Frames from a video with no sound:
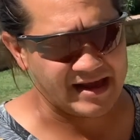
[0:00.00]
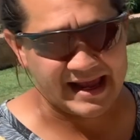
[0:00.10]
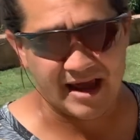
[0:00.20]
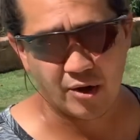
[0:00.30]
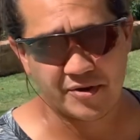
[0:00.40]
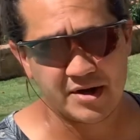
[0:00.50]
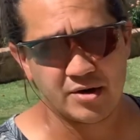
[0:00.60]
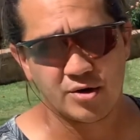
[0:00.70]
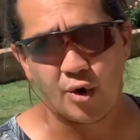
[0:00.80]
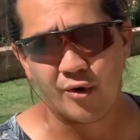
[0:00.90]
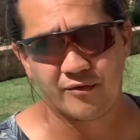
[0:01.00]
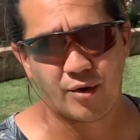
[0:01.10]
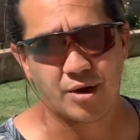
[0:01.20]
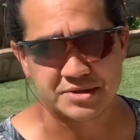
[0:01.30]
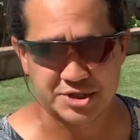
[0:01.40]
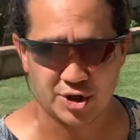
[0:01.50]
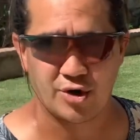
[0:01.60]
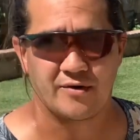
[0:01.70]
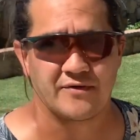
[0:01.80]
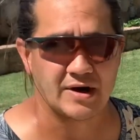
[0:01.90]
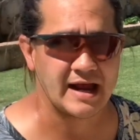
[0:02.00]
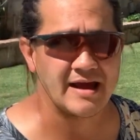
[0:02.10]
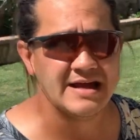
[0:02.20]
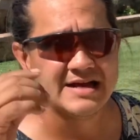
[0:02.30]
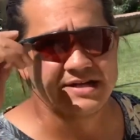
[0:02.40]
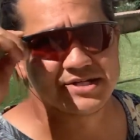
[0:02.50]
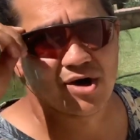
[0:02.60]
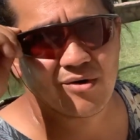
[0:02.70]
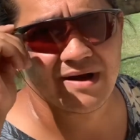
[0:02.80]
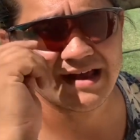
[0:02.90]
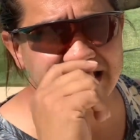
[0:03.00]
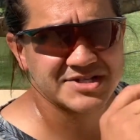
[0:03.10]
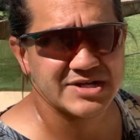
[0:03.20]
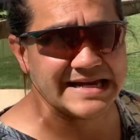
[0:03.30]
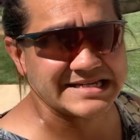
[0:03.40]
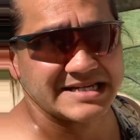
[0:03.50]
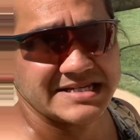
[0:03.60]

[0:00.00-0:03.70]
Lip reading: a healthier overall turf, okay? So as you guys can